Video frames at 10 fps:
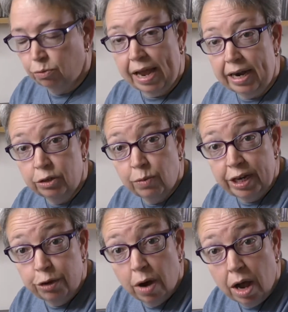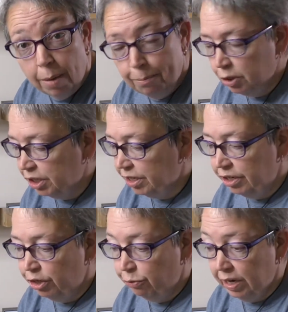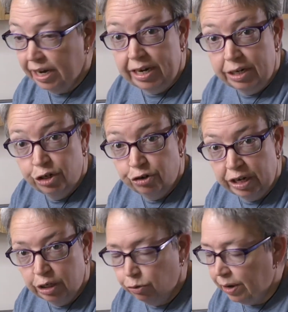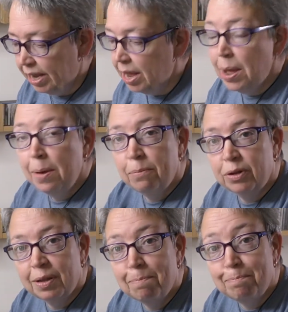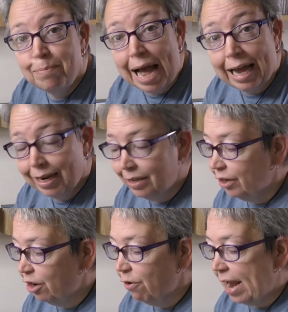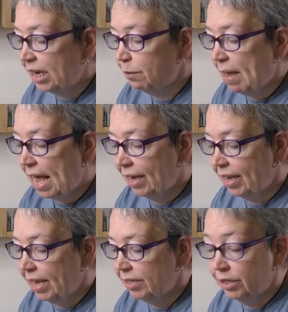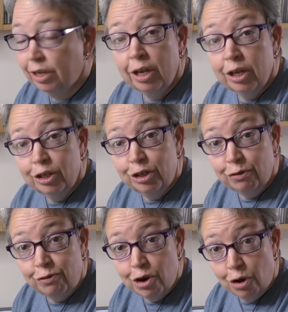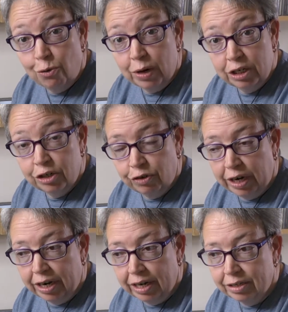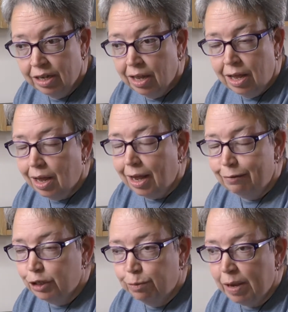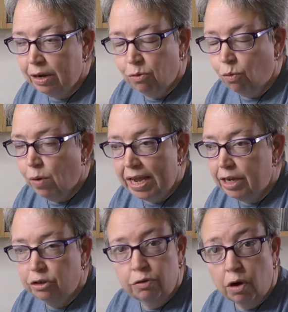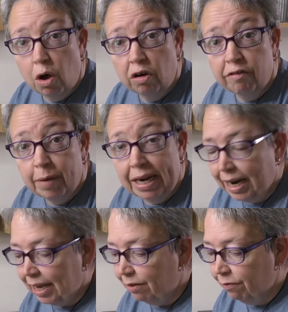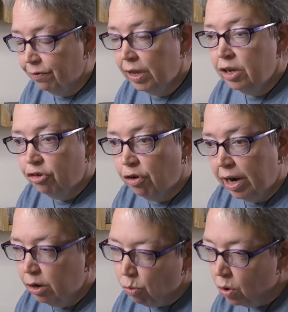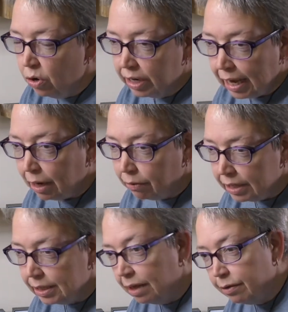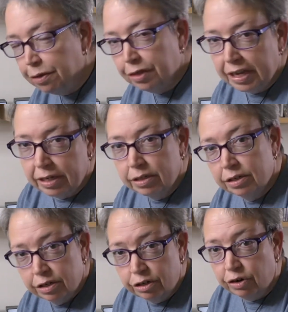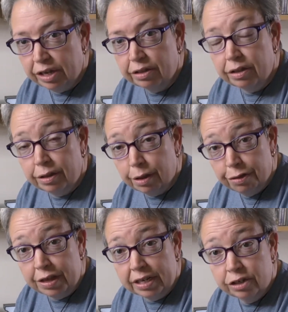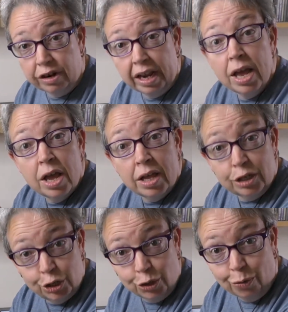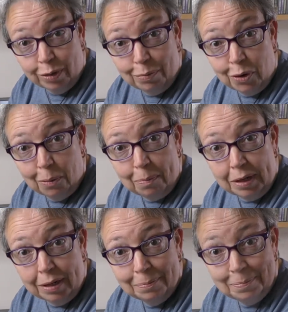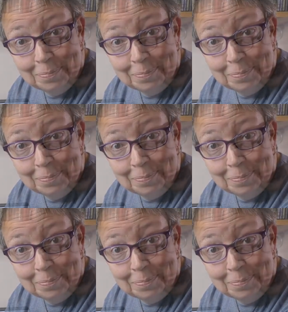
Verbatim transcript: as well is when you are putting ukulele strings away, put them back in the correct packets so you know which string it is. I've spent way too long of my life trying to work out is that the thickest string, the thinner string, store them properly.